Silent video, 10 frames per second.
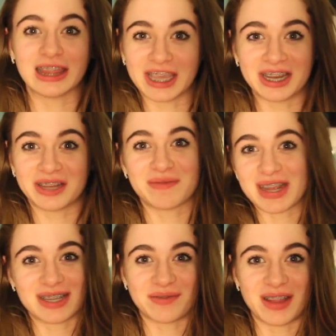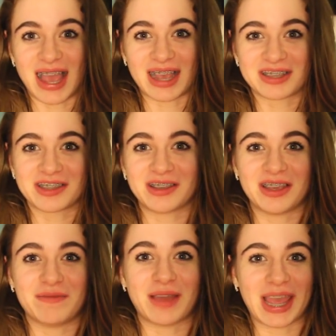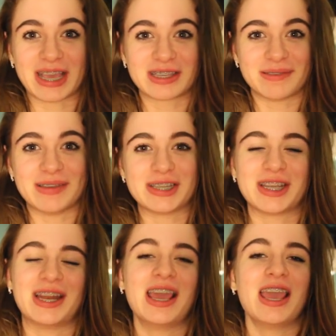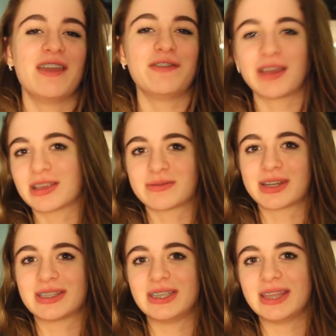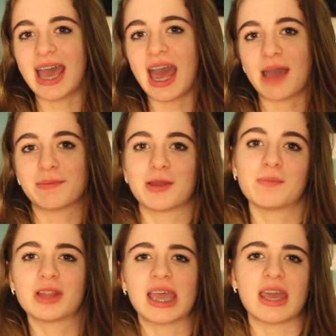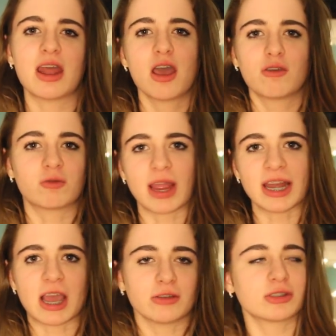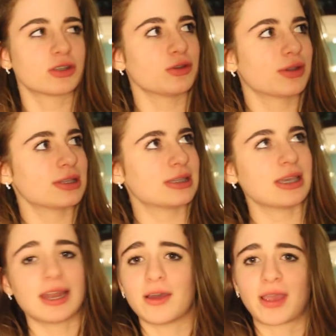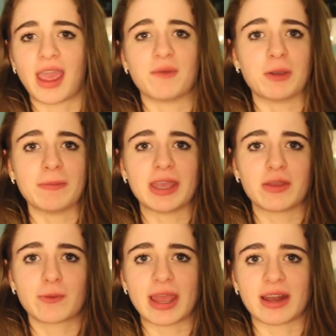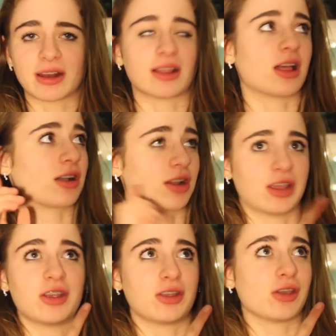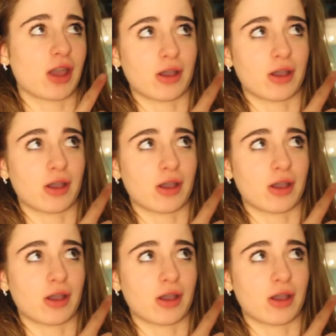landed my double axel in my exhibition. If you guys want to see that, I'm gonna play it right now so you can see it. Okay, I won't make you wait any longer. Here you